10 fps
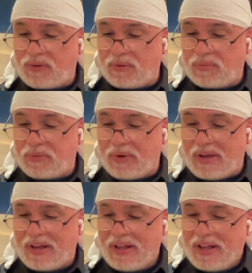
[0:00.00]
It
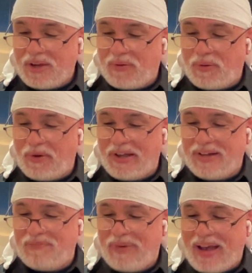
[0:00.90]
will
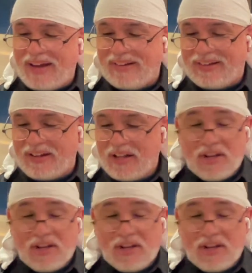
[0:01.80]
end badly."